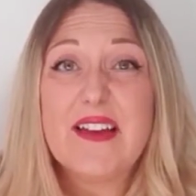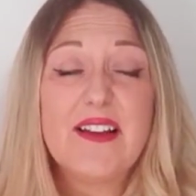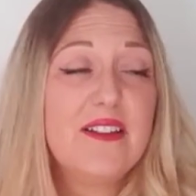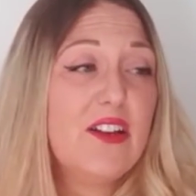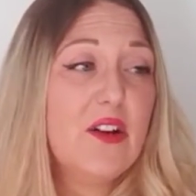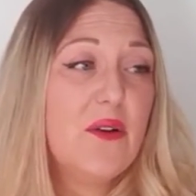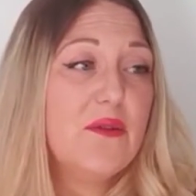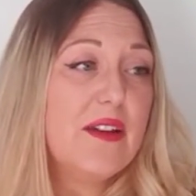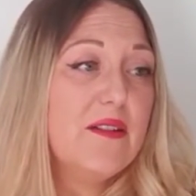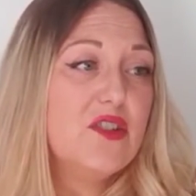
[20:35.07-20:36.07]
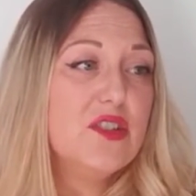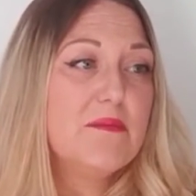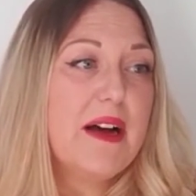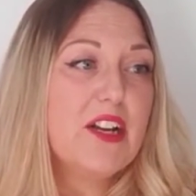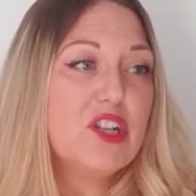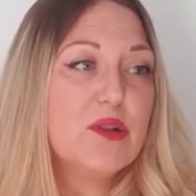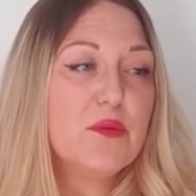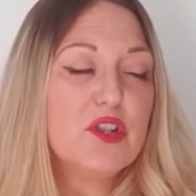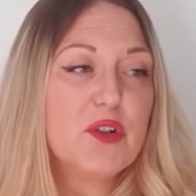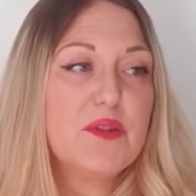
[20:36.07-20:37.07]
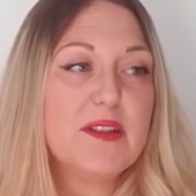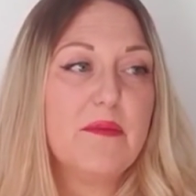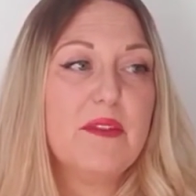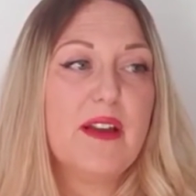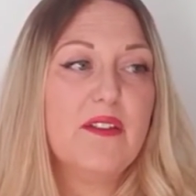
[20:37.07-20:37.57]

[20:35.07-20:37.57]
They just managed to produce something